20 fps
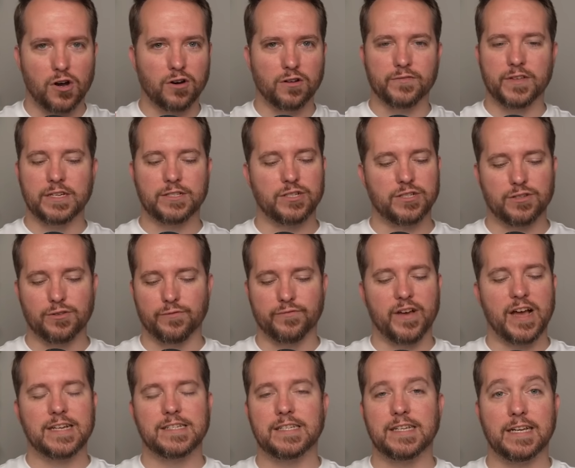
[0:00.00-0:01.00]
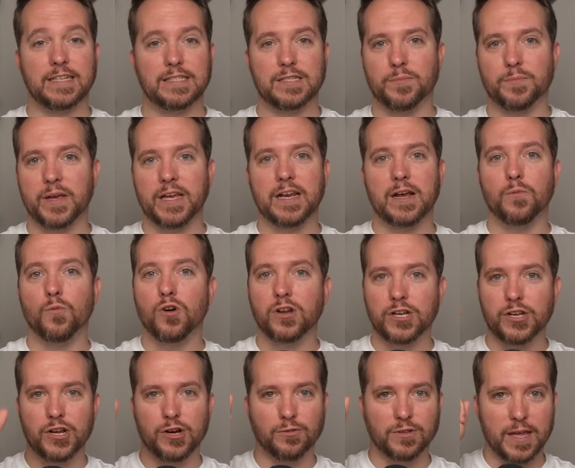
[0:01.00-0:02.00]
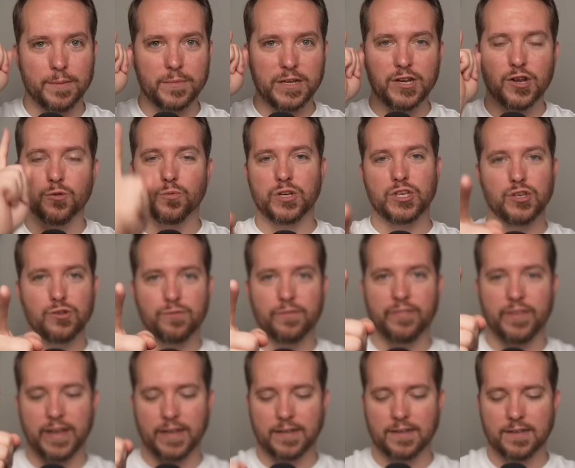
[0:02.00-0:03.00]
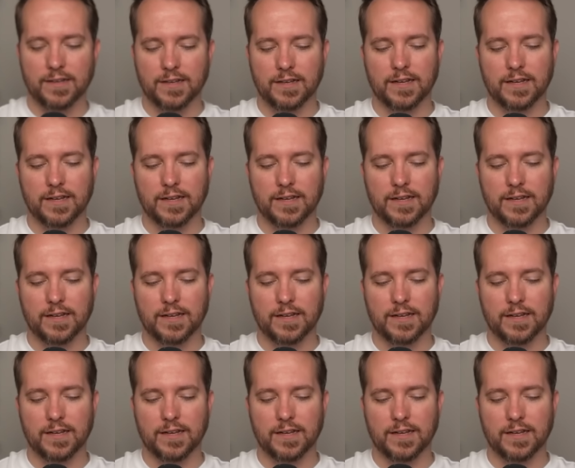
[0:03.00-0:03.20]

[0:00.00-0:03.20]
All that's just so fascinating to me. And I want to know, let me know what you think